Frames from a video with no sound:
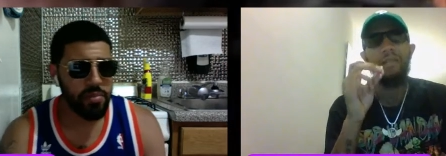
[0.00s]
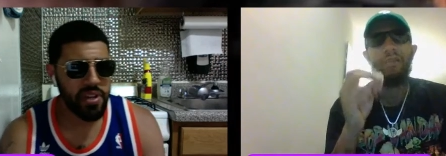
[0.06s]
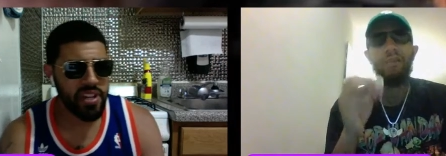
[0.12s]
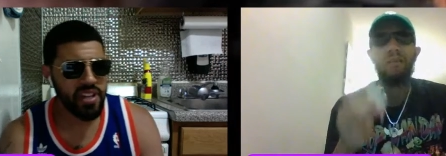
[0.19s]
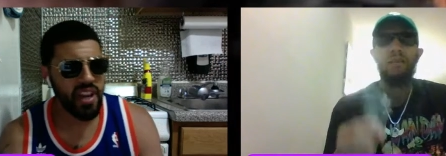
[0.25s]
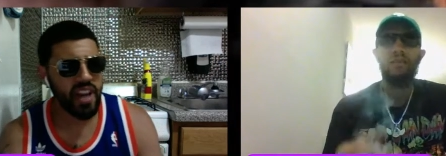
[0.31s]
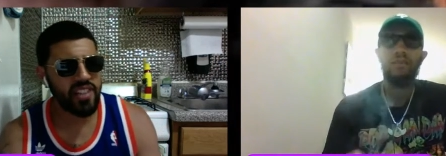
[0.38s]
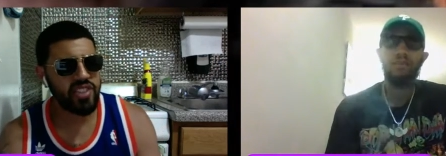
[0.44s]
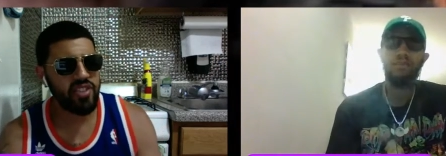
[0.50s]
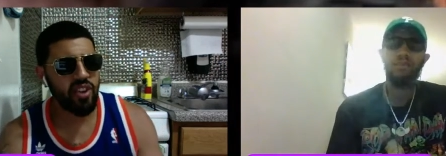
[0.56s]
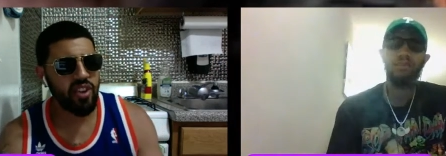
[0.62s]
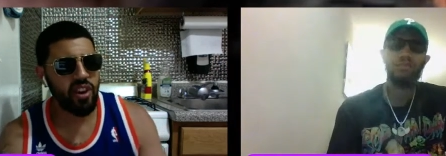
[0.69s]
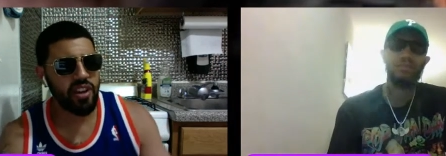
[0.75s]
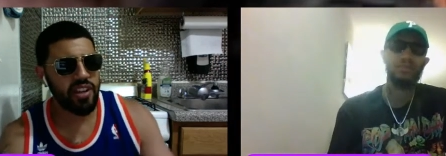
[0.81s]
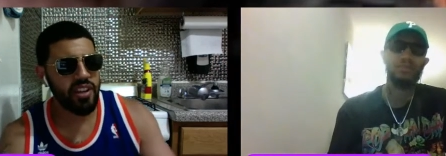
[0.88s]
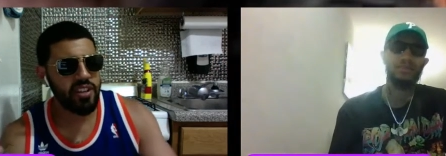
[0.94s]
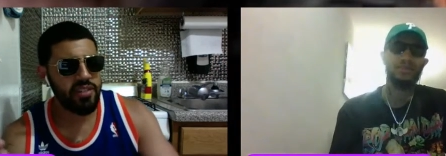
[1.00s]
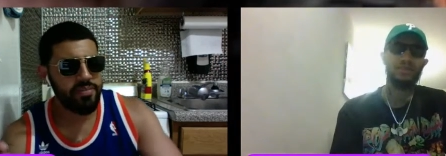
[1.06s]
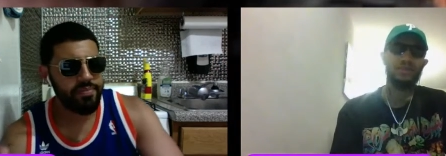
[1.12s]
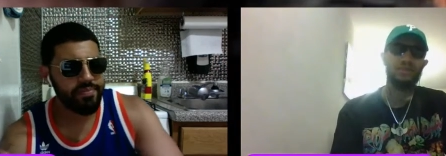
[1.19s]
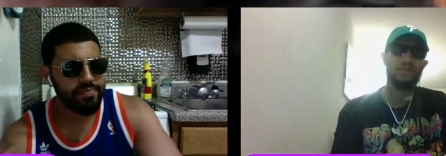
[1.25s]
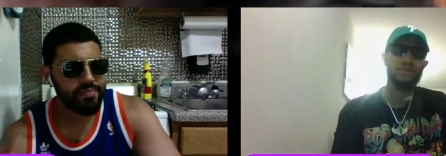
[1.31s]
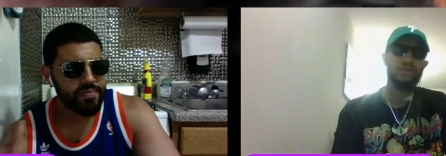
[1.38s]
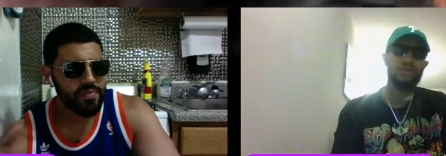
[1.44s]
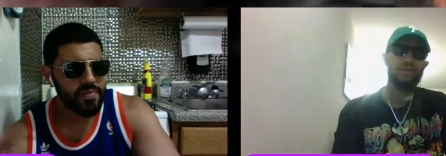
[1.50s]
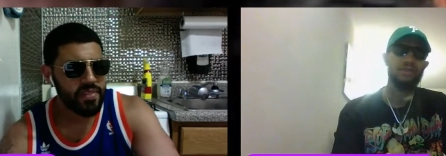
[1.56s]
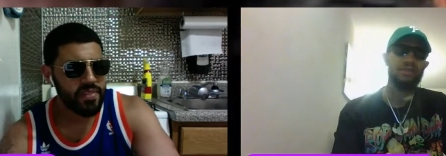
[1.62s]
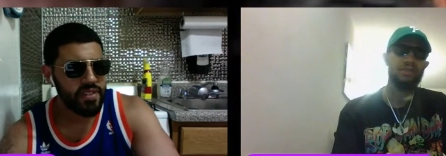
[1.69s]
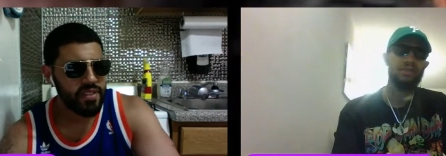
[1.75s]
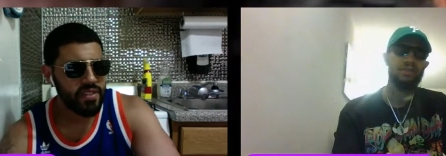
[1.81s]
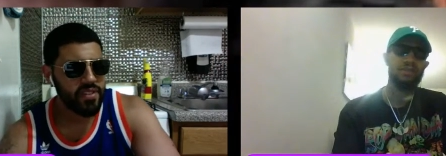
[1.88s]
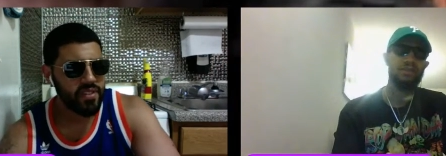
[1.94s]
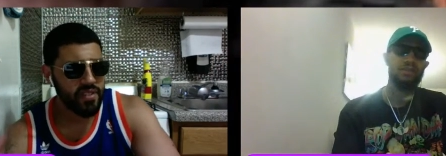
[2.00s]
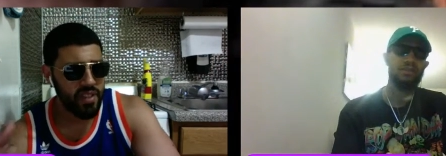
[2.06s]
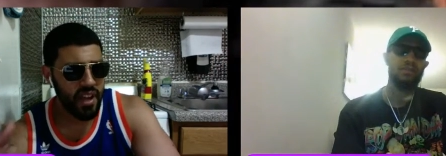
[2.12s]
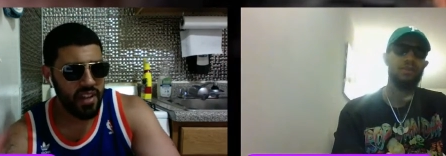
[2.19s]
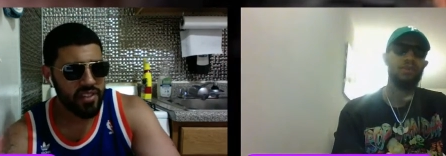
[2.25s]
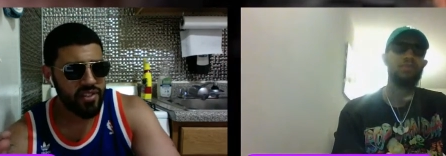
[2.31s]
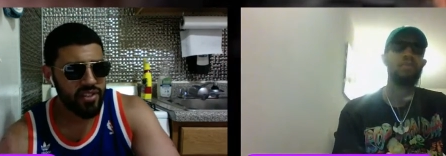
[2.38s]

Speaker 1: But you're not a star, kid. You're not a